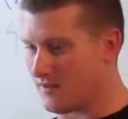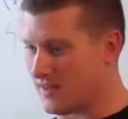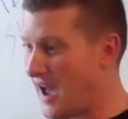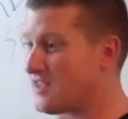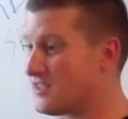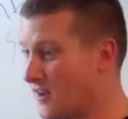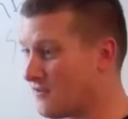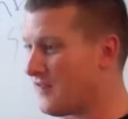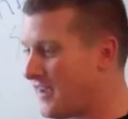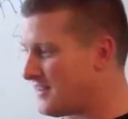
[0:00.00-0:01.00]
got their
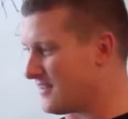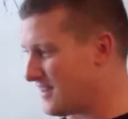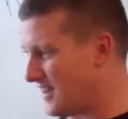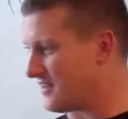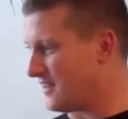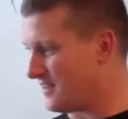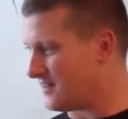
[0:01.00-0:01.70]
faces kicked in.